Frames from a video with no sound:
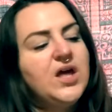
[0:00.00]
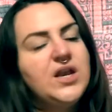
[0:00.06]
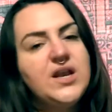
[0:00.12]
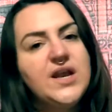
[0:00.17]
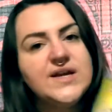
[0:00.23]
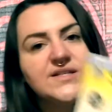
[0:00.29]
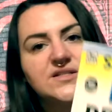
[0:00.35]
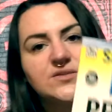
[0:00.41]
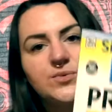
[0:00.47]

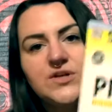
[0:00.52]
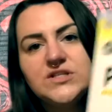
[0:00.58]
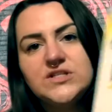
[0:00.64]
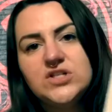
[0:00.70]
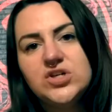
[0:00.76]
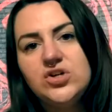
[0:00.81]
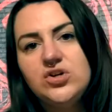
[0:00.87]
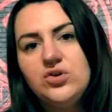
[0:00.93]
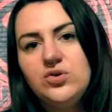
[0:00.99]
Next we
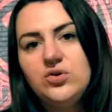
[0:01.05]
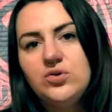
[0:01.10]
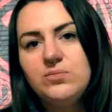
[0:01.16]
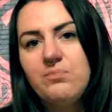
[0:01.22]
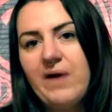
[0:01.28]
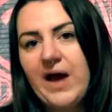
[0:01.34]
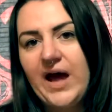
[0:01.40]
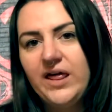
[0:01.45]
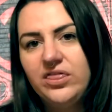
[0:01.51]
do
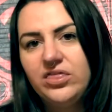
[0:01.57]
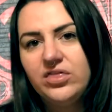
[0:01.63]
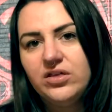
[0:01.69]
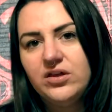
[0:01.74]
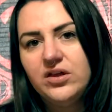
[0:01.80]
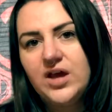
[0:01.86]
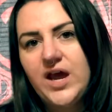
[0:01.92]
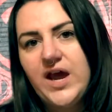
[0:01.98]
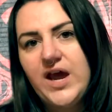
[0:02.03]
math,
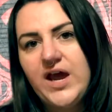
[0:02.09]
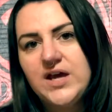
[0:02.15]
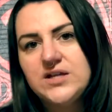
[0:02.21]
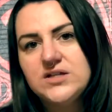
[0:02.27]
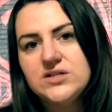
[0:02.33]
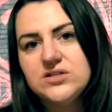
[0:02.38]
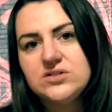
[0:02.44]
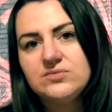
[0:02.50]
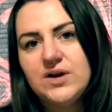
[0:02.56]

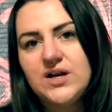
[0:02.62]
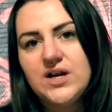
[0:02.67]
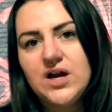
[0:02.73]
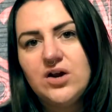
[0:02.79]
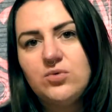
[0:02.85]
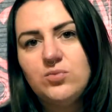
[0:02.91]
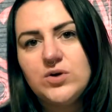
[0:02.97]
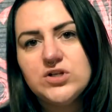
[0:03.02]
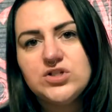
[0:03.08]
and right
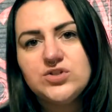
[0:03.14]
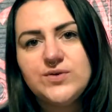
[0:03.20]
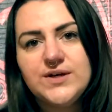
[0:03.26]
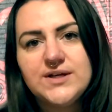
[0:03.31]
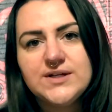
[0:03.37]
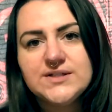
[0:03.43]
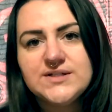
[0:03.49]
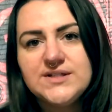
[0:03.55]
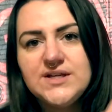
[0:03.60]
now we're
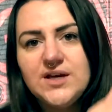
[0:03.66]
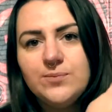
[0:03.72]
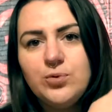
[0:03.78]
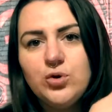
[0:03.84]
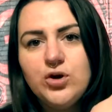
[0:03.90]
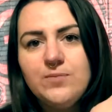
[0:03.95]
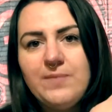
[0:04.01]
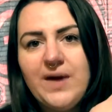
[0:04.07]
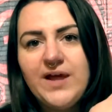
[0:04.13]
doing
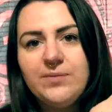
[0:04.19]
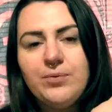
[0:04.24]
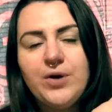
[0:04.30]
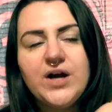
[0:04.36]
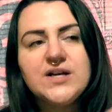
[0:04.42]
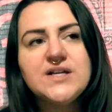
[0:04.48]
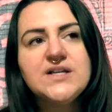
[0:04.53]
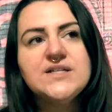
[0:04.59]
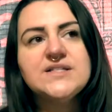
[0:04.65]
Singapore math
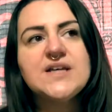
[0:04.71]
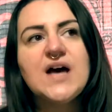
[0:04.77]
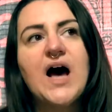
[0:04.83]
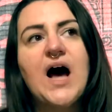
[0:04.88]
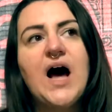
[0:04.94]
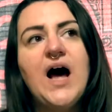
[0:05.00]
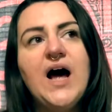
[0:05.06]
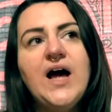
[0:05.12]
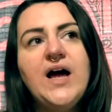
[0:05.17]
practice.
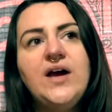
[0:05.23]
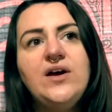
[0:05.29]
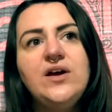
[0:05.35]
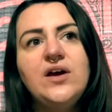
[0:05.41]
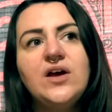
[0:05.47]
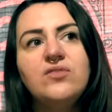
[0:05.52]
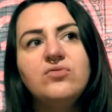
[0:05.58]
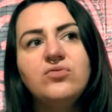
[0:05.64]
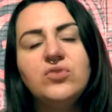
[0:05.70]
I
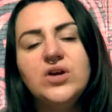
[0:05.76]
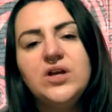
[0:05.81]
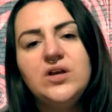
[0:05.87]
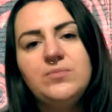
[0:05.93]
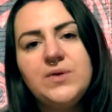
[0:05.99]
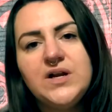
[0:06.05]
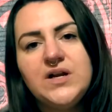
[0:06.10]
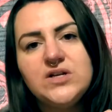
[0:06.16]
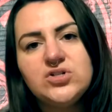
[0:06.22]
have really
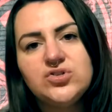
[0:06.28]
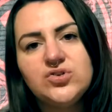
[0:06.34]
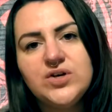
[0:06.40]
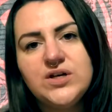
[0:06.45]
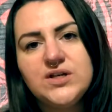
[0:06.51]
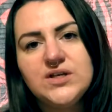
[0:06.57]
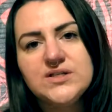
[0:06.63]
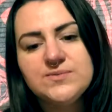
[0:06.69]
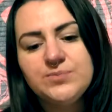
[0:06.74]
been
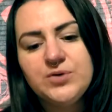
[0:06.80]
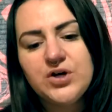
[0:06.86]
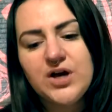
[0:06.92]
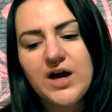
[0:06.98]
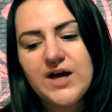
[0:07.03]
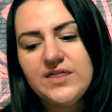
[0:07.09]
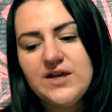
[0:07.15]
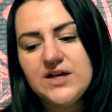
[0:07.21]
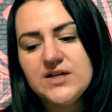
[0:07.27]
enjoying this book.
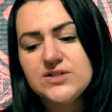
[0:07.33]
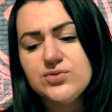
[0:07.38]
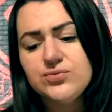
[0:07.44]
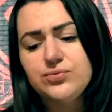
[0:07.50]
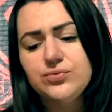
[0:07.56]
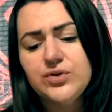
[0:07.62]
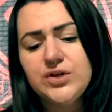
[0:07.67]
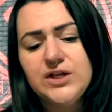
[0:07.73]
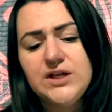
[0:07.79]
I think it's
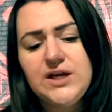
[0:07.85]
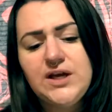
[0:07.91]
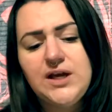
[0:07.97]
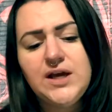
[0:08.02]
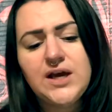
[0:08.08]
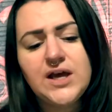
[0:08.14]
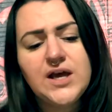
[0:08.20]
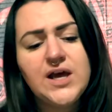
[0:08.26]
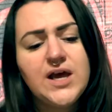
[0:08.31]

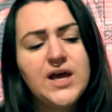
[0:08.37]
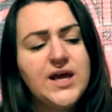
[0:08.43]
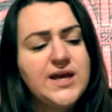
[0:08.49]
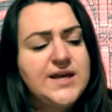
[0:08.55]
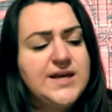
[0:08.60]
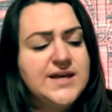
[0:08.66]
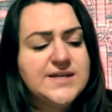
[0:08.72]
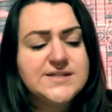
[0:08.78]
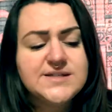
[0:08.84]
really
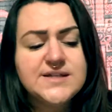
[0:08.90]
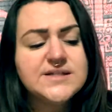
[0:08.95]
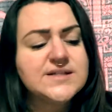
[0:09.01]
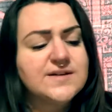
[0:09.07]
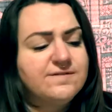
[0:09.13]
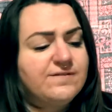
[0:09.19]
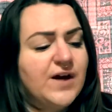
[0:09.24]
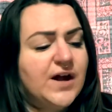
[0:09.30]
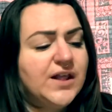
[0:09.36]
easy to
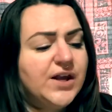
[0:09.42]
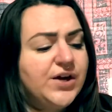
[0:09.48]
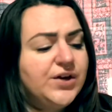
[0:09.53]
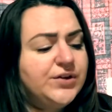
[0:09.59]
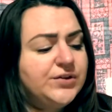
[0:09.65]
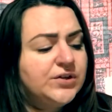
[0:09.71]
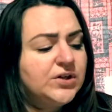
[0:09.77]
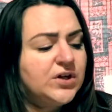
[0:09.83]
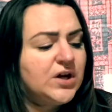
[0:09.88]

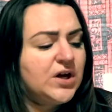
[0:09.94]
follow.